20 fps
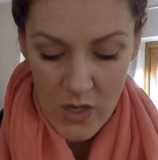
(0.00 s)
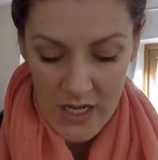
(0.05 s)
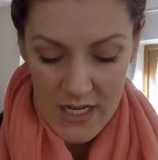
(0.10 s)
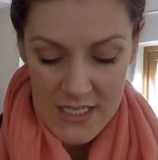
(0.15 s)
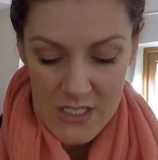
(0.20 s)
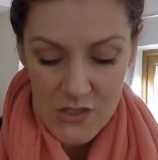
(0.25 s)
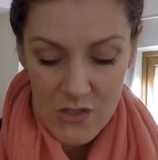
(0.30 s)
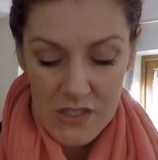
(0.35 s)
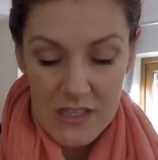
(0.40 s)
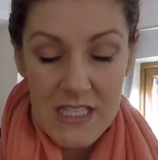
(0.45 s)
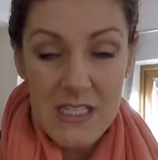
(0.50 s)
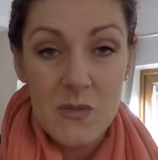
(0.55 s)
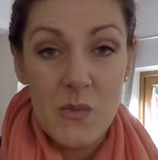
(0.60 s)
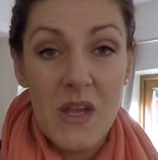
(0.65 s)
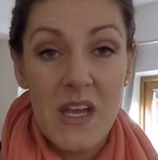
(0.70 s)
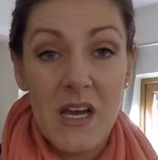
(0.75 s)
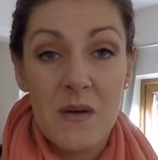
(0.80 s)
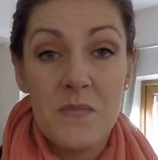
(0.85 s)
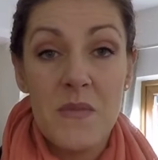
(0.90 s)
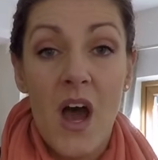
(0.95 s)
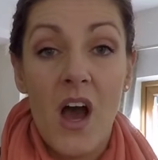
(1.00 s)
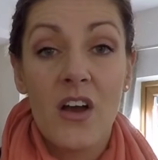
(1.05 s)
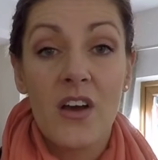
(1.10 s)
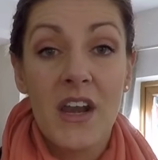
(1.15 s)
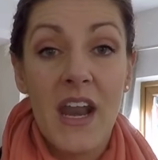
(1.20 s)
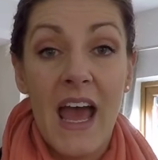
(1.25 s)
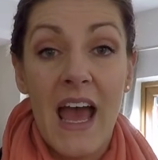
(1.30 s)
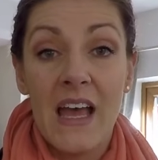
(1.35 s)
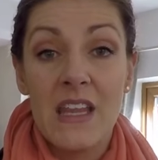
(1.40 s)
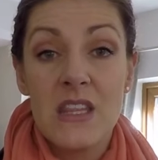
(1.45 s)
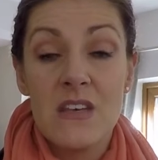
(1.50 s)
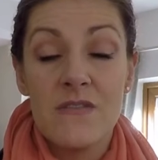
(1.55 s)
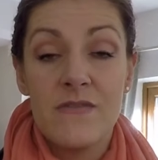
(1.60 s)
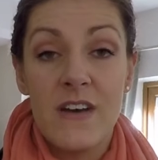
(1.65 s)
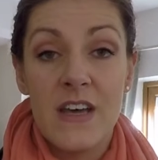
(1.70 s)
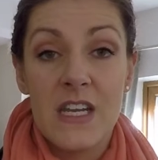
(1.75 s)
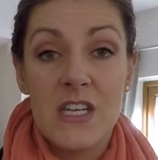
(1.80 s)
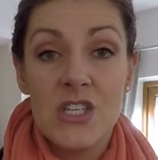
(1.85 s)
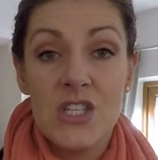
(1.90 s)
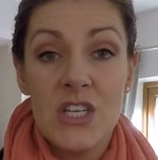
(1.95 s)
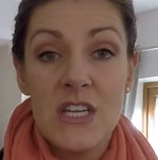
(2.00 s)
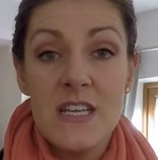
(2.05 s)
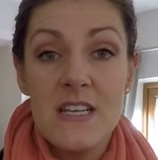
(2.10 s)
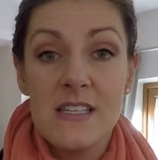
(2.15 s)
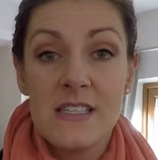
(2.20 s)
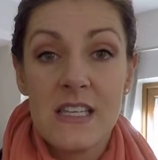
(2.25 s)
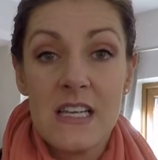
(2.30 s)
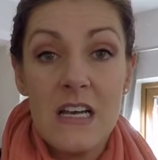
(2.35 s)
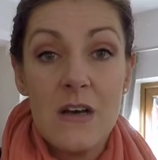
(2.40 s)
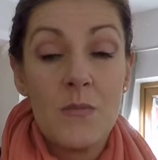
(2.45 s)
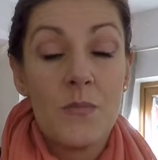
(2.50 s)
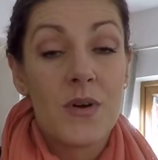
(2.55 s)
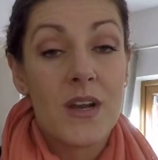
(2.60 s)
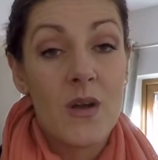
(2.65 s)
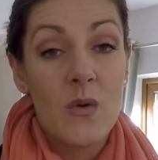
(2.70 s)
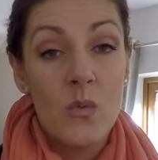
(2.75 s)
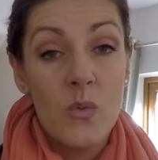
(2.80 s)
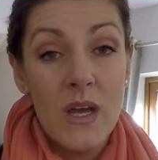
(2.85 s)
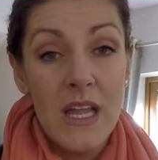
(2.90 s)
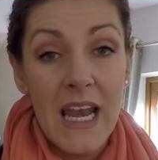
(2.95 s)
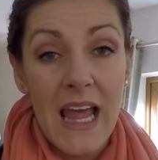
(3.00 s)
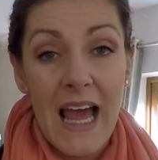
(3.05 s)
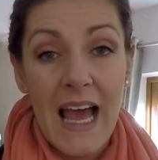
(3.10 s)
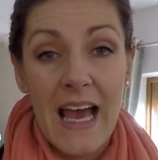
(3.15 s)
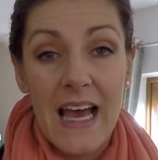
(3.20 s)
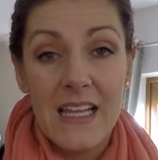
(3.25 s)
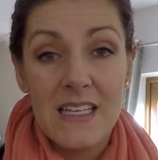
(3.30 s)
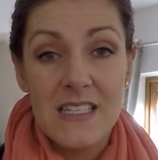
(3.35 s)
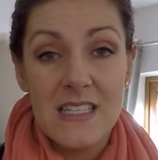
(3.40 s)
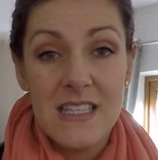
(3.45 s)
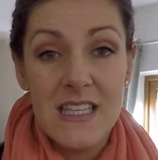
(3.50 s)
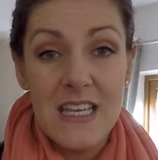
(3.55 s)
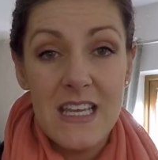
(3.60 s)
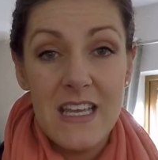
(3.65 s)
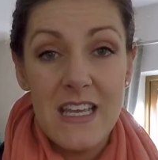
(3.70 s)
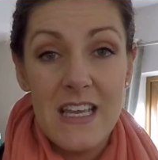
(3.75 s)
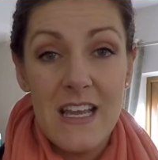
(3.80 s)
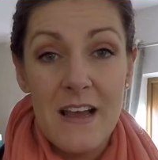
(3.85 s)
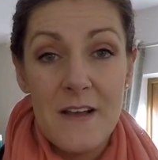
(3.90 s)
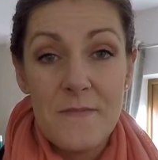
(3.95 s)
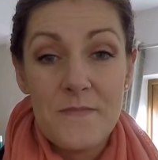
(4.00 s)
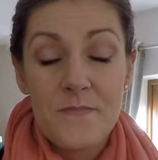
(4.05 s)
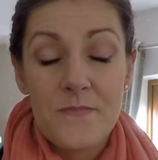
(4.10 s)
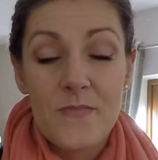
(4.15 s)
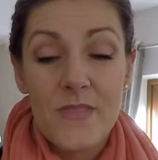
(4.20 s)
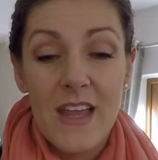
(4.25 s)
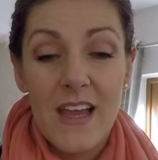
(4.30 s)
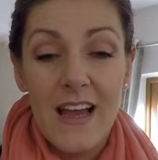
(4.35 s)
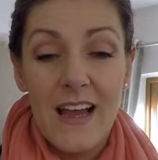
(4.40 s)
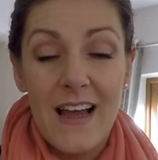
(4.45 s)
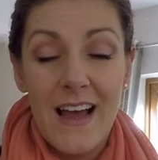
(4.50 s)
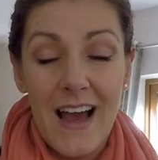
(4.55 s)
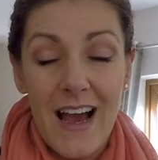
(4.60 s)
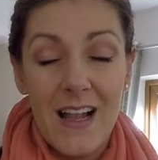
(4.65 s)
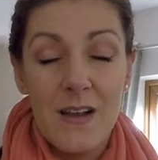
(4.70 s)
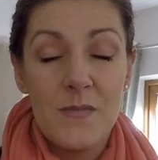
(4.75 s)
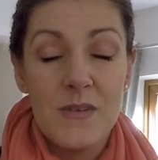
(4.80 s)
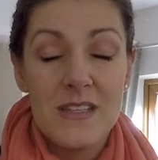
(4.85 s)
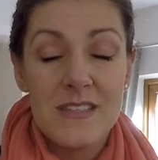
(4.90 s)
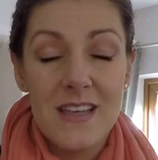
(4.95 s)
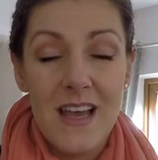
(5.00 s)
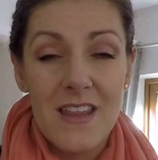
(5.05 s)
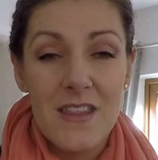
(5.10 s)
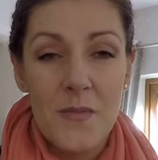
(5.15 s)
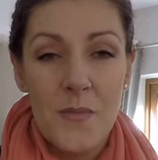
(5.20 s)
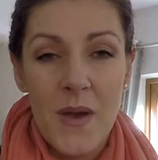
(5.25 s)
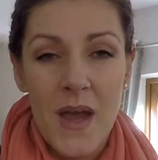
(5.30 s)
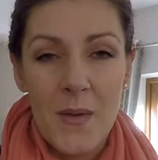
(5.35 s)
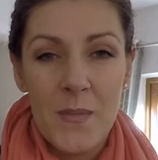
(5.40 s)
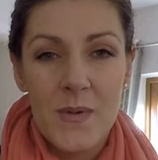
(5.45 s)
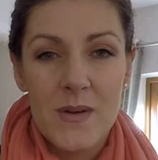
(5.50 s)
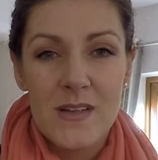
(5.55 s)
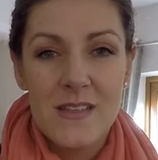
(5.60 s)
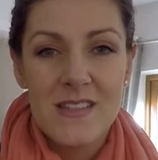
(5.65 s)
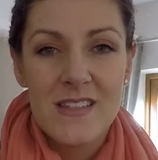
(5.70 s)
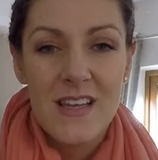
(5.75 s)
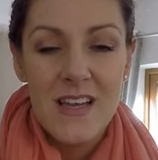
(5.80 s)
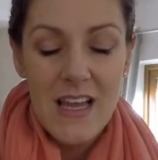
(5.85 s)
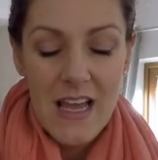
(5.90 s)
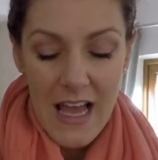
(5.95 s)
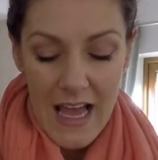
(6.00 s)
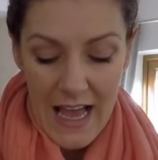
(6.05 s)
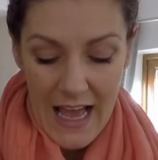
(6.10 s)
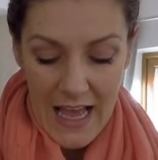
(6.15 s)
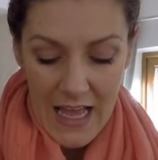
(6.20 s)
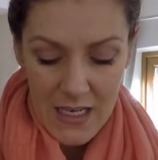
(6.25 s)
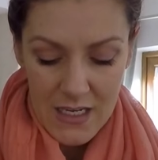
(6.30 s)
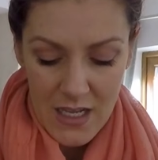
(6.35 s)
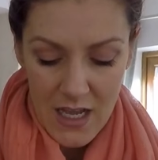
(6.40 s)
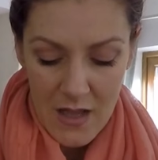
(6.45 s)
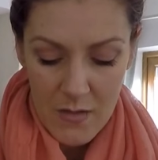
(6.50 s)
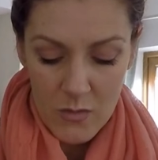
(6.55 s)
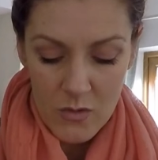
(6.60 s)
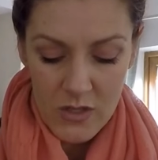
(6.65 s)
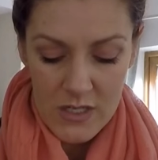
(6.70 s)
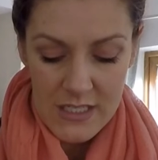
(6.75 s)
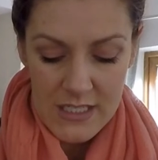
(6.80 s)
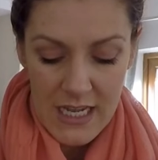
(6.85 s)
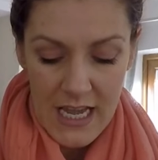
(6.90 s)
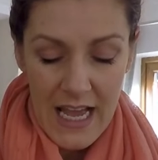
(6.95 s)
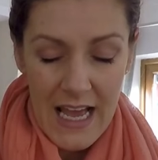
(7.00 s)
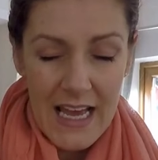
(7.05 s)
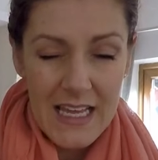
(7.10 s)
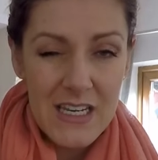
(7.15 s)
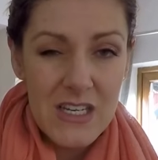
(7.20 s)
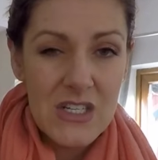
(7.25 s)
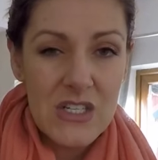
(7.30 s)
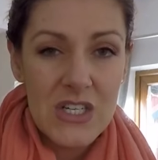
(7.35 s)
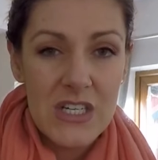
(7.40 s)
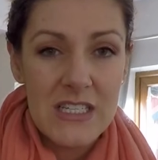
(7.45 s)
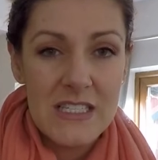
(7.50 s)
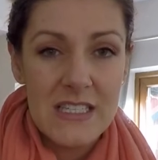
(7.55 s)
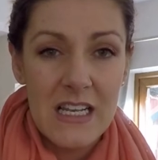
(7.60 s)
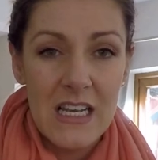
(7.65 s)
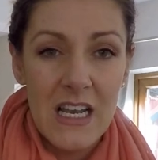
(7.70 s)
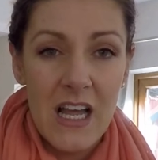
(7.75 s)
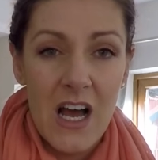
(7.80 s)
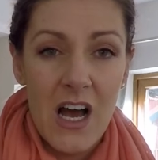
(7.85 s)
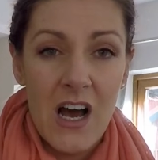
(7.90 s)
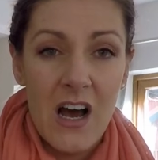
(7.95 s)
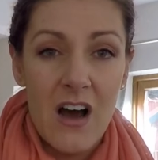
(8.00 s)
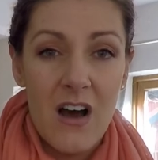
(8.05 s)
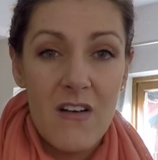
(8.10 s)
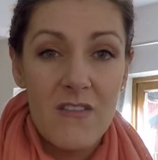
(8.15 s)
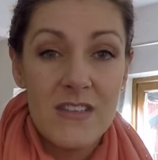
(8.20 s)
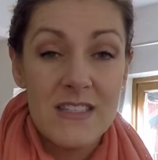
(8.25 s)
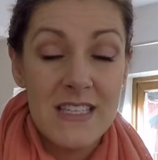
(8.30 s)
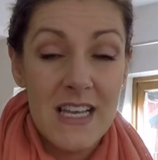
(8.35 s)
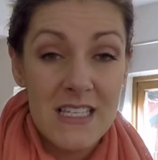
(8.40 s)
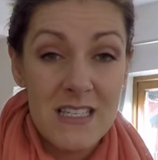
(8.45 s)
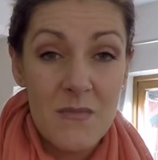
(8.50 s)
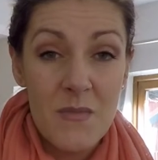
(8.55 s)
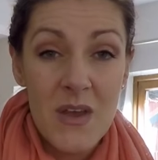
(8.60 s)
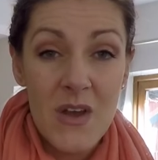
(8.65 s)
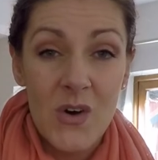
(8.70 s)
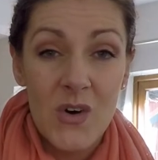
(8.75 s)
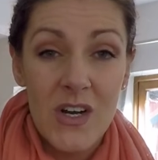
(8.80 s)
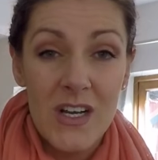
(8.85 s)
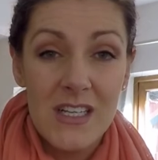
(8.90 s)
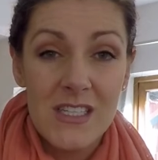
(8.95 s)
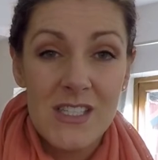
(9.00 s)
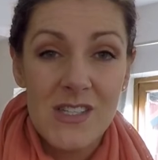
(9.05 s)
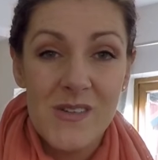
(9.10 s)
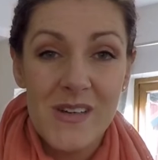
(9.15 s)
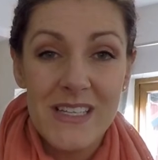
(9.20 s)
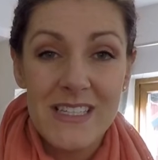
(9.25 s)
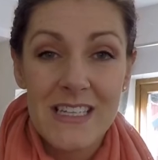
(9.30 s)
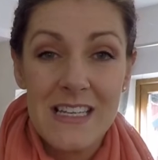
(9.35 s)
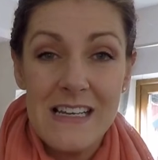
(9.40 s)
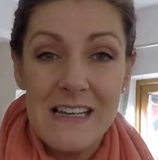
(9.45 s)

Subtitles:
I do it this week, I'm not going to add the feta cheese, but I will add the almonds and the peppers, and I'm going to add a drizzle of sesame oil to it,